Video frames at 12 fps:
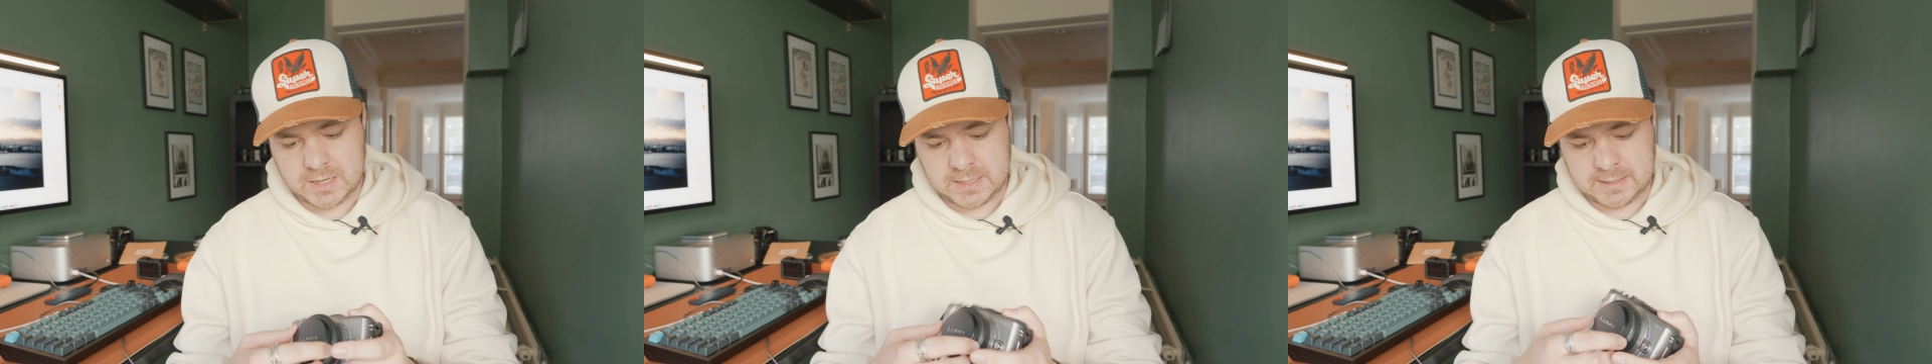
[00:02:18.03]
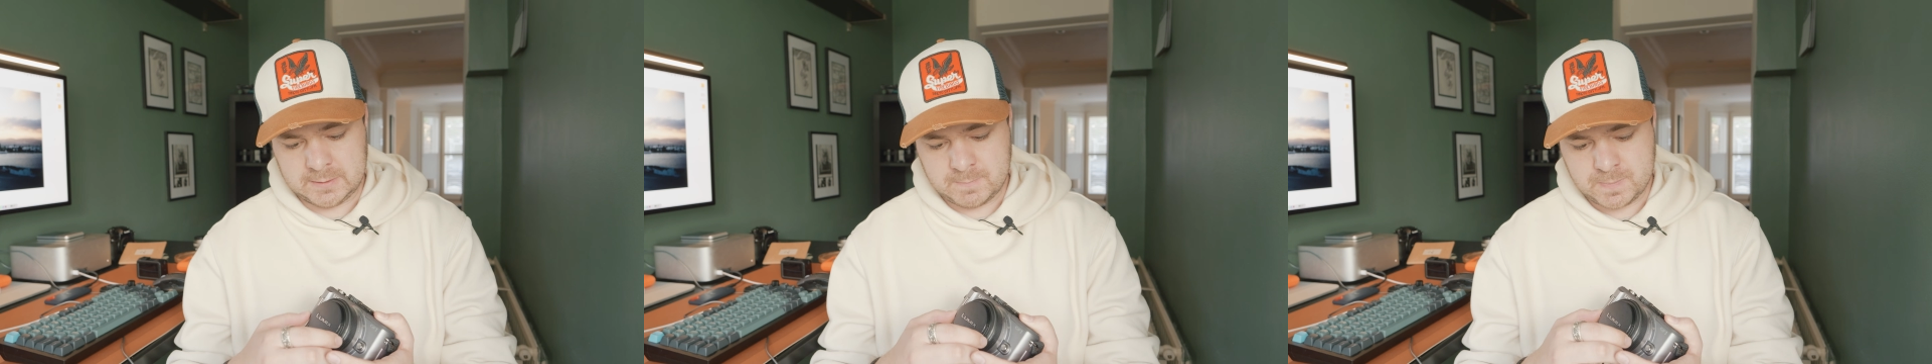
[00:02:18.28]

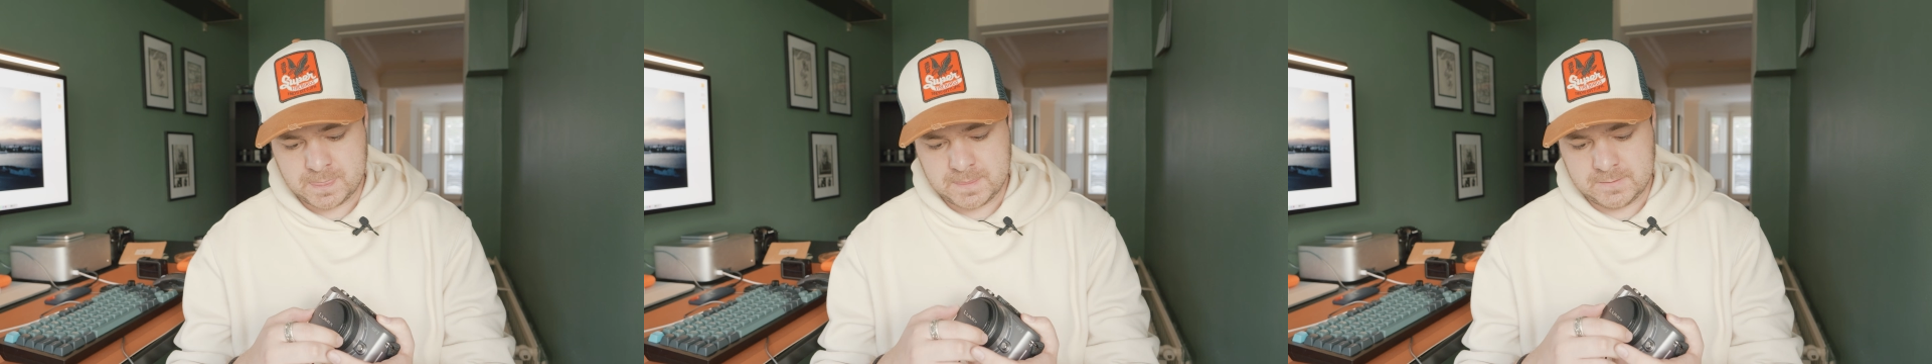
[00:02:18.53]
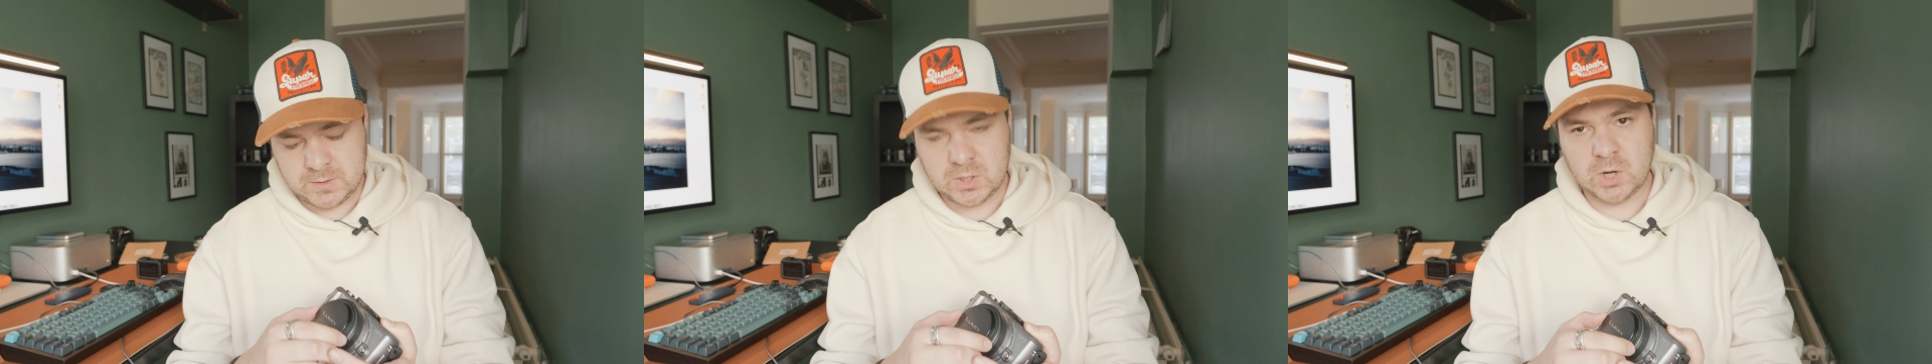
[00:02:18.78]

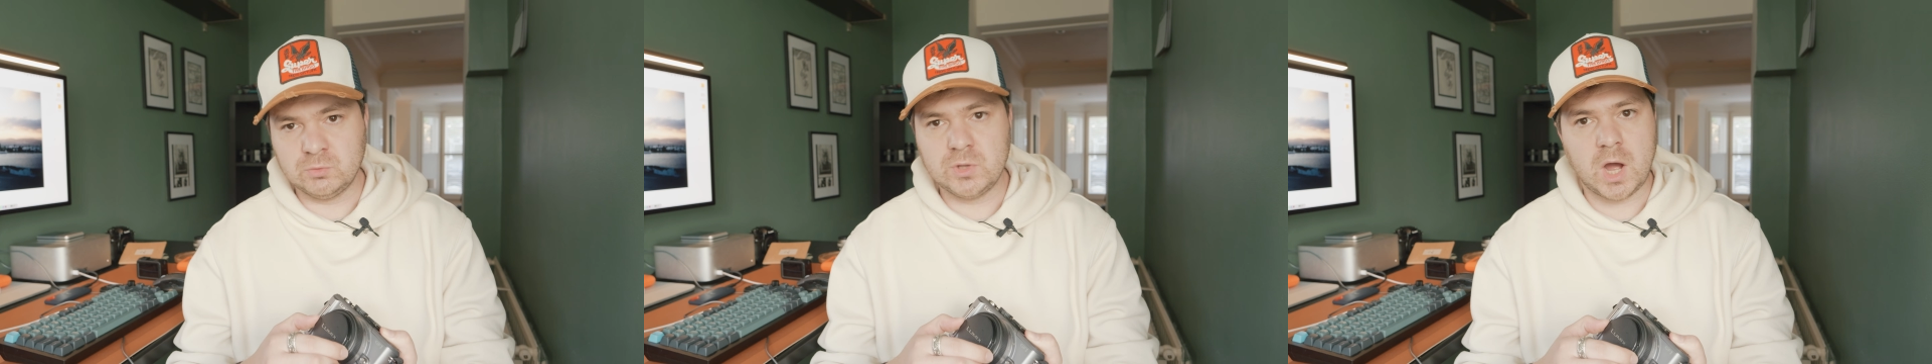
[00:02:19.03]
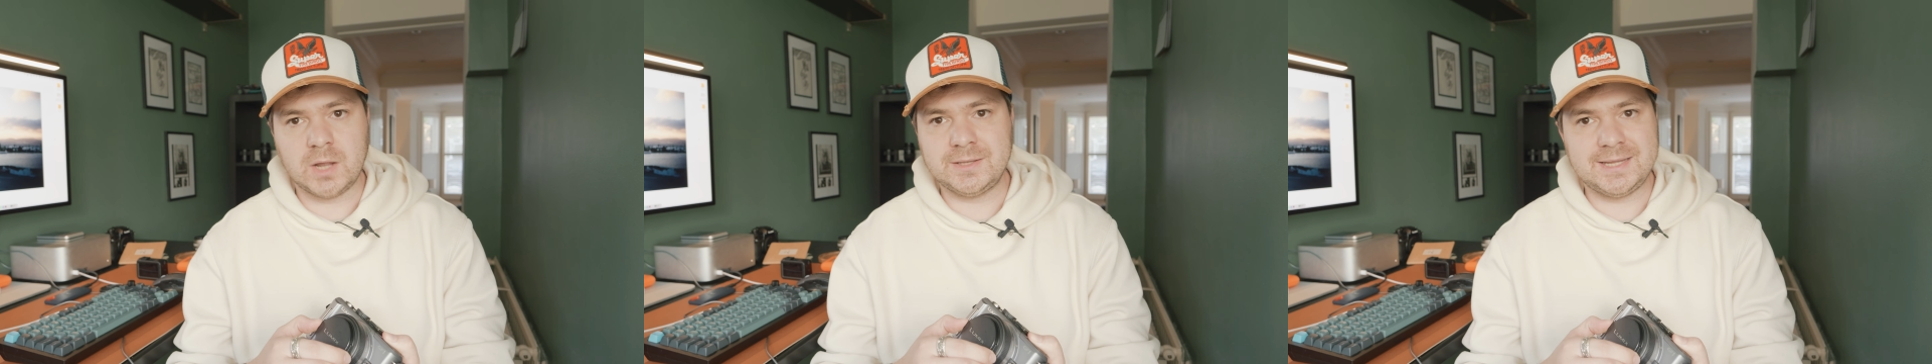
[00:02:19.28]

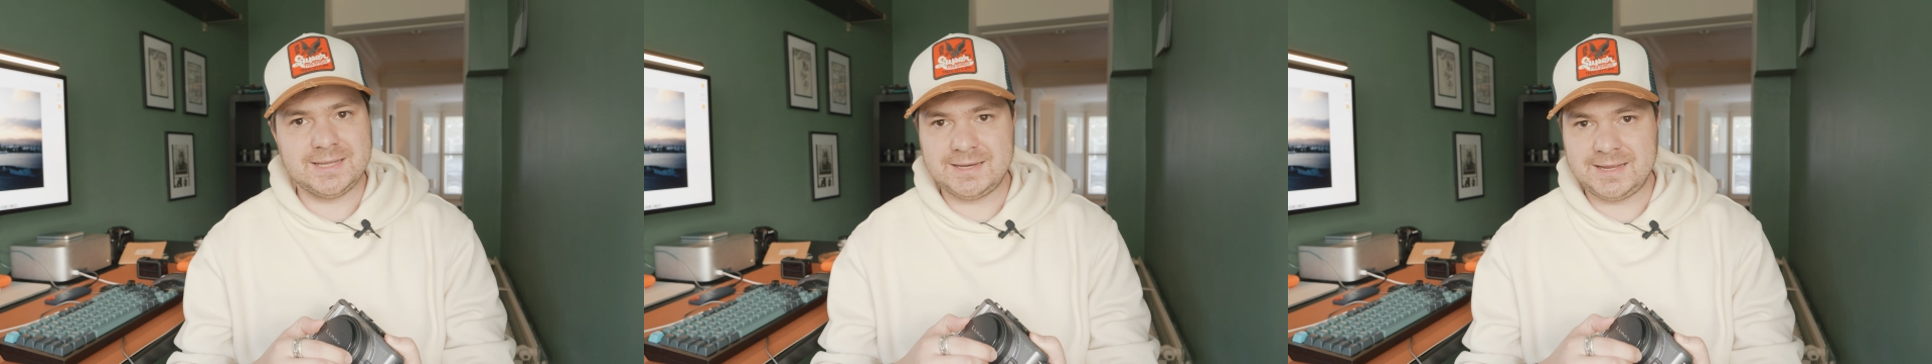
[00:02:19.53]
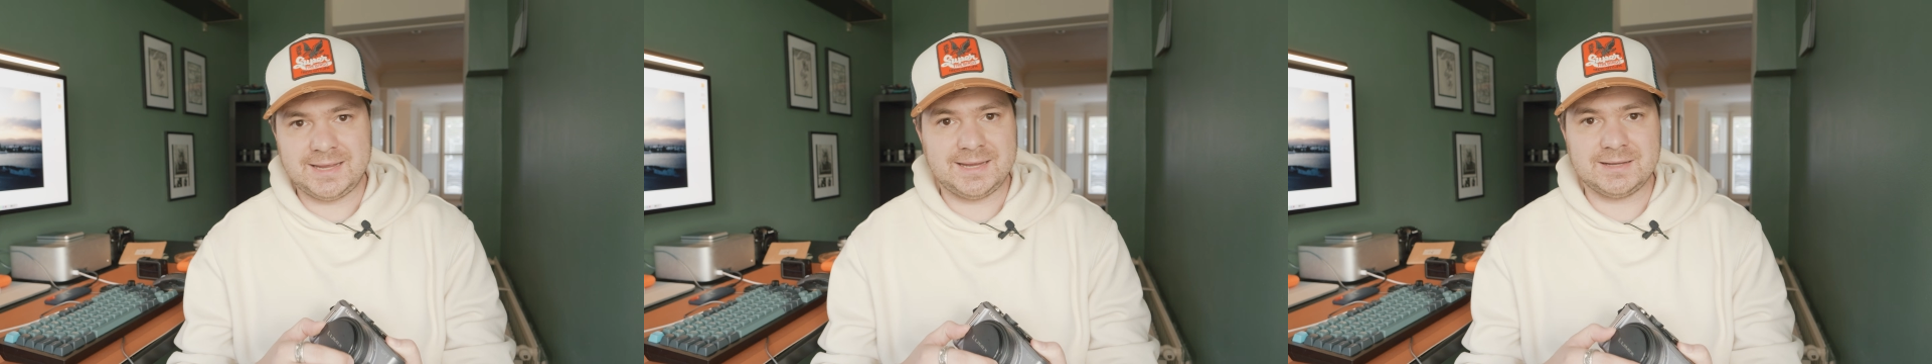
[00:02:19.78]
not
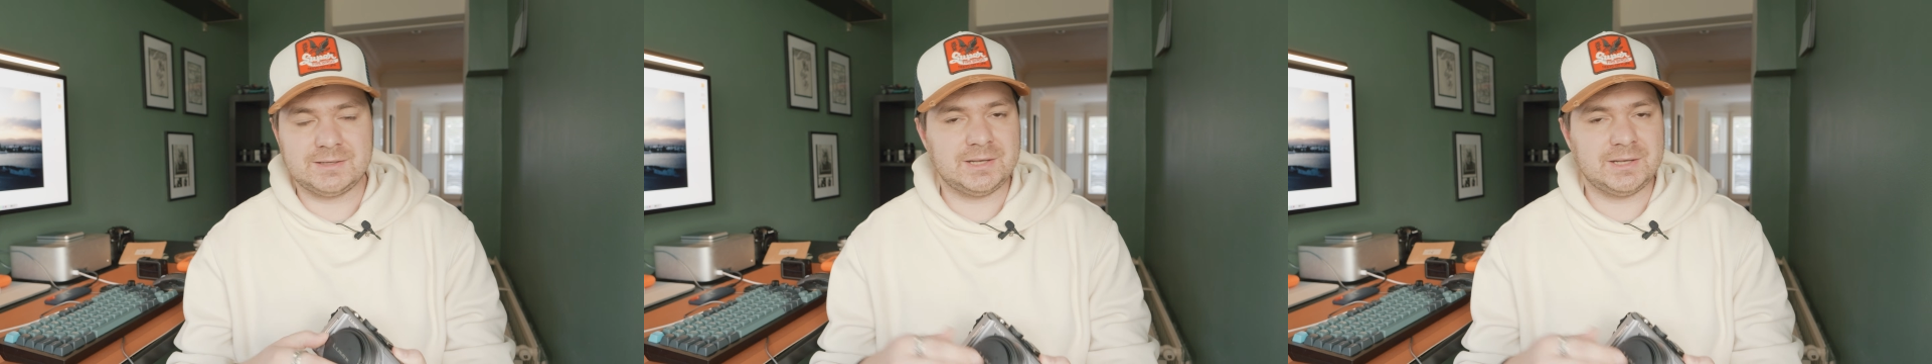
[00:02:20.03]
needing